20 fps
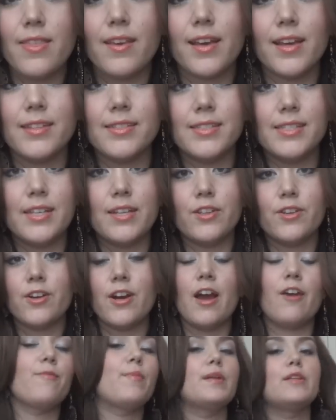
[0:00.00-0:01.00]
The
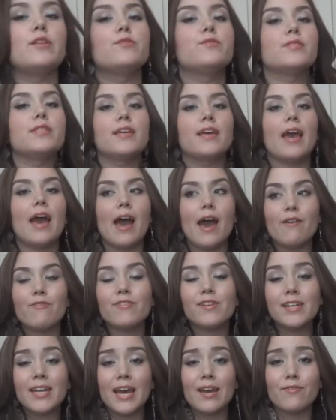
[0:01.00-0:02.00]
concealer I've been using
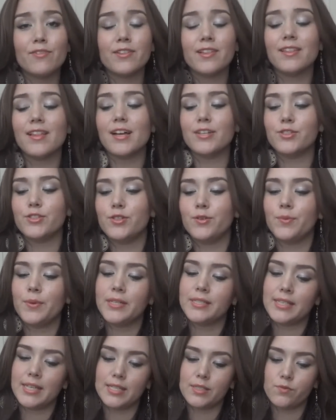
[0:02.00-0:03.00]
every day for the last two
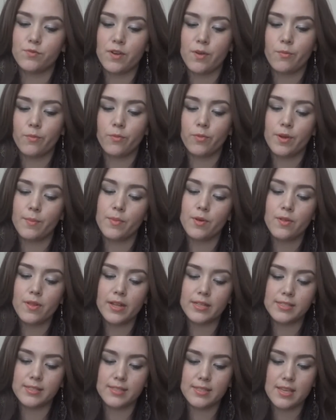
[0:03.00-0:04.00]
weeks is from Rimmel.
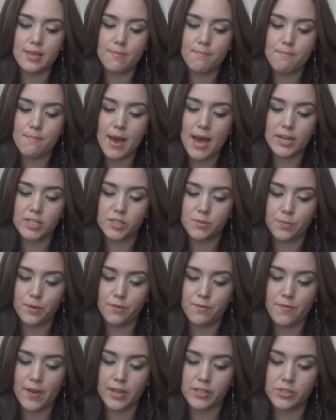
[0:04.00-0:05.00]
It's the Match
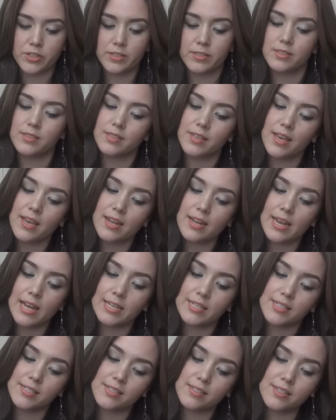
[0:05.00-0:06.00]
Perfection Skin
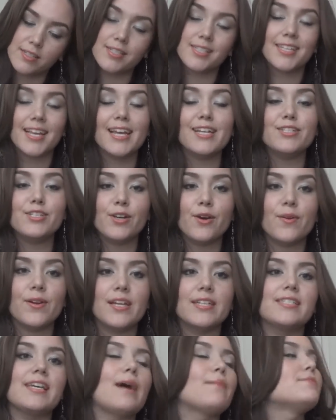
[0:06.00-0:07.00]
Skin Tone
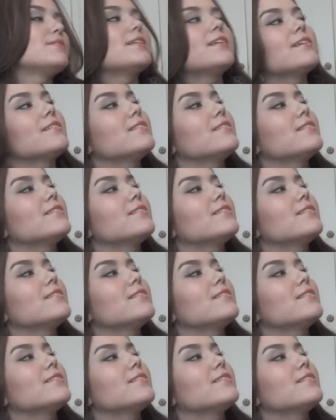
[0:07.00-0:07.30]
Adapting